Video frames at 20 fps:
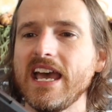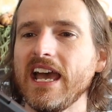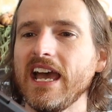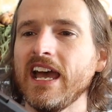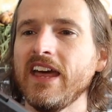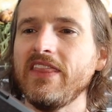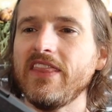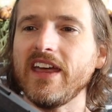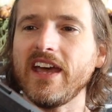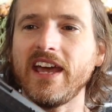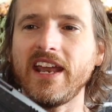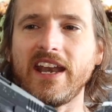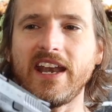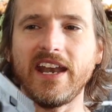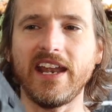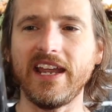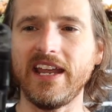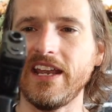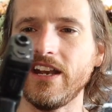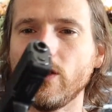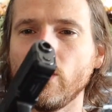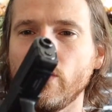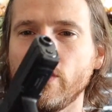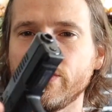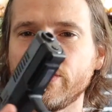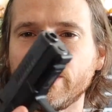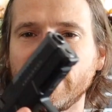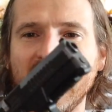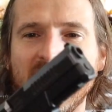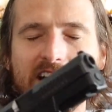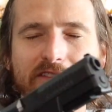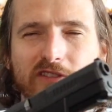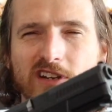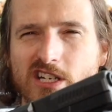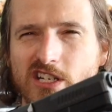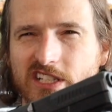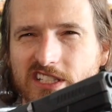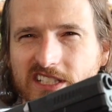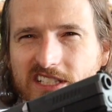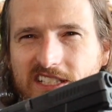and then, you know, the slide
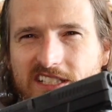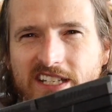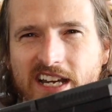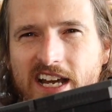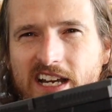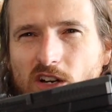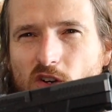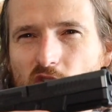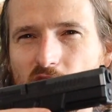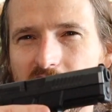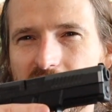finishes its cycle.